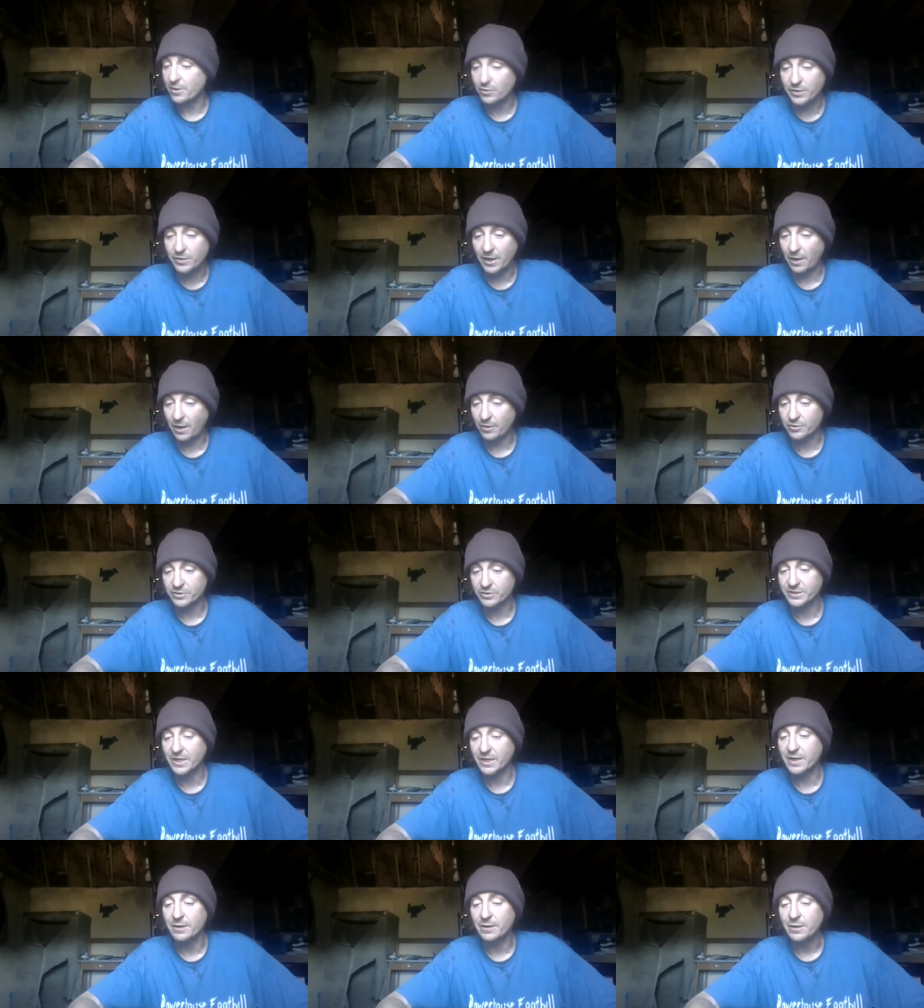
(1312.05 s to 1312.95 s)
Okay, I
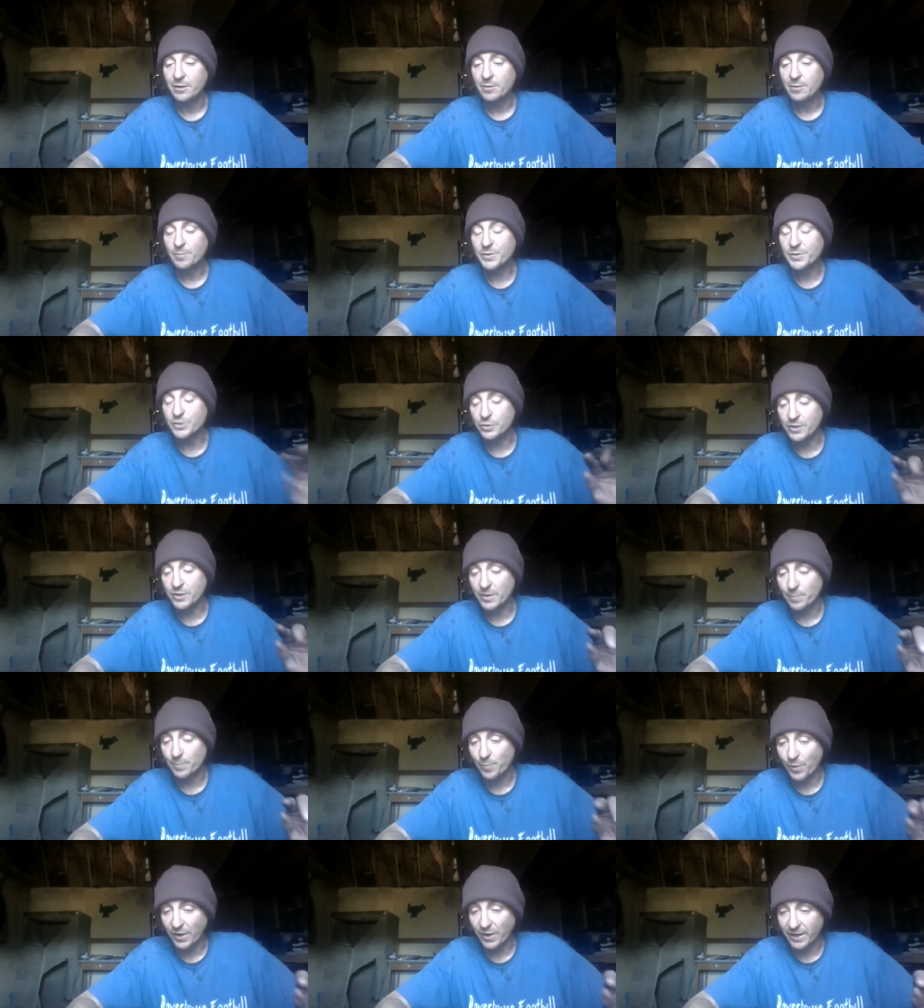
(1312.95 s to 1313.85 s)
understand, but you
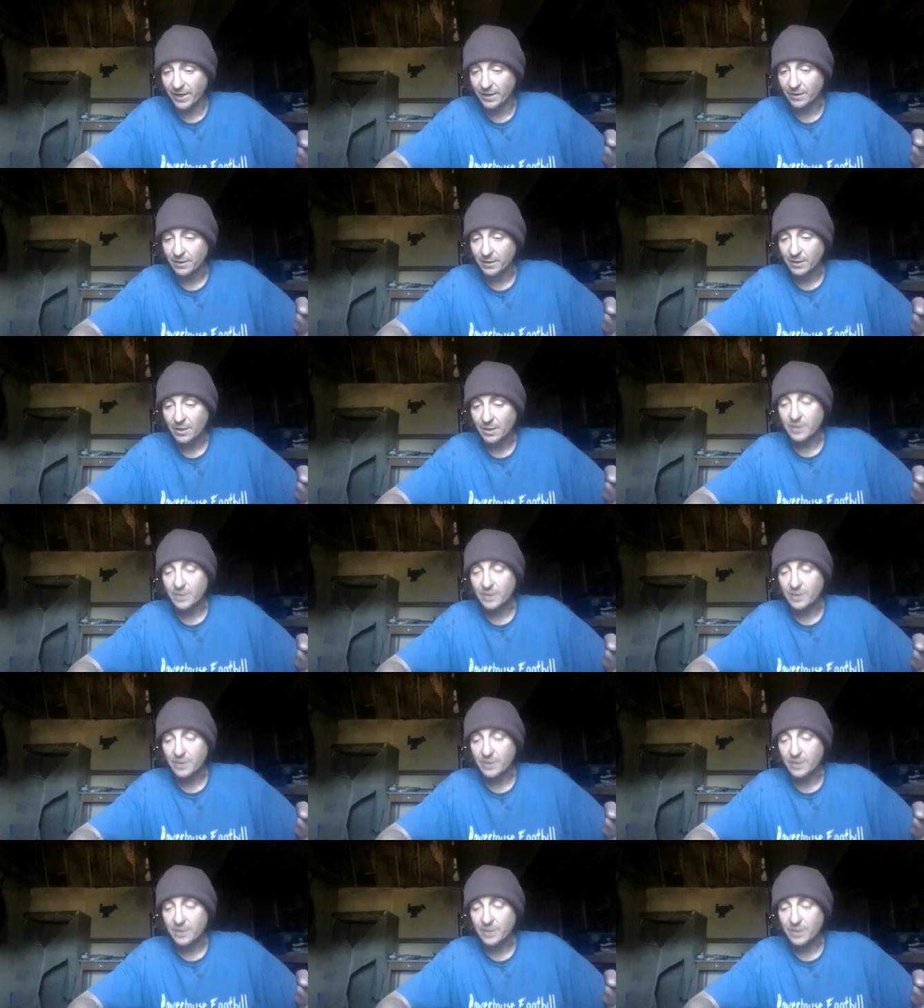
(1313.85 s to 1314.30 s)
didn't plan,